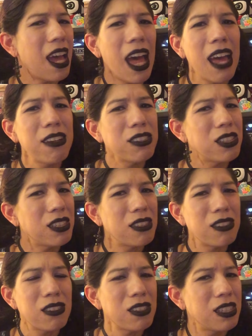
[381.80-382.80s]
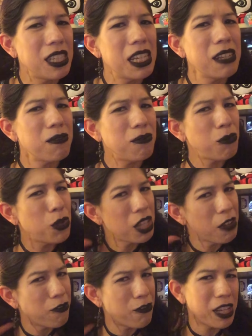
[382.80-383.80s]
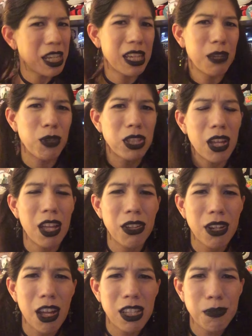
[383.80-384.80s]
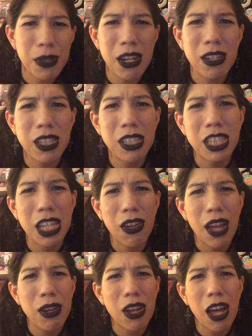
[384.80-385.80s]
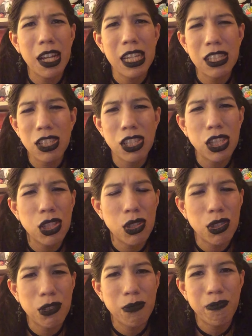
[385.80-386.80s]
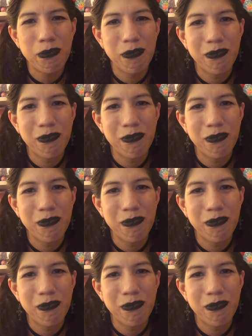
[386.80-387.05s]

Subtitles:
I didn't really fit in with the other cosplayers until I got into